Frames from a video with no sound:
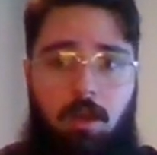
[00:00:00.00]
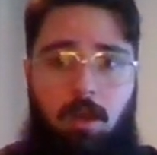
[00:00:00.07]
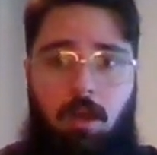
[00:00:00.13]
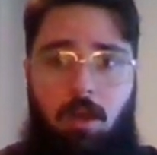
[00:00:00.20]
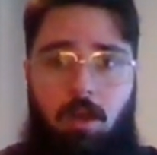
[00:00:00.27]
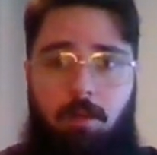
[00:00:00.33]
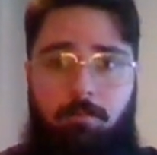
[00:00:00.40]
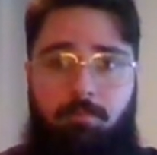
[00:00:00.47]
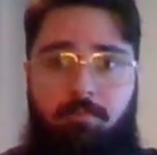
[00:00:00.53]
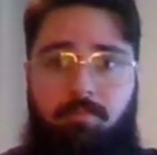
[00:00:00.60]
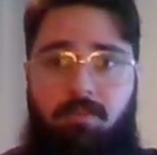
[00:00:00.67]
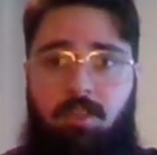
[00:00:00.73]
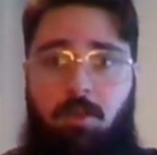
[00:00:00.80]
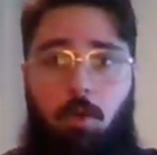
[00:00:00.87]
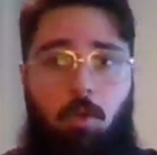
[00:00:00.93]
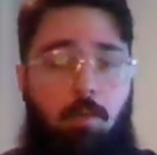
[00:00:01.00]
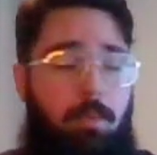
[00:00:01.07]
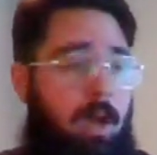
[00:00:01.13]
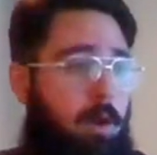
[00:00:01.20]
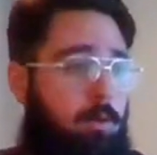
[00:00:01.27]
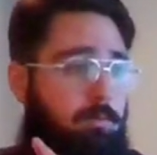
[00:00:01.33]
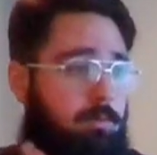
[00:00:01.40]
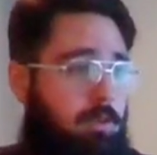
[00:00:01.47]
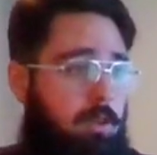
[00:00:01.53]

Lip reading: Go about,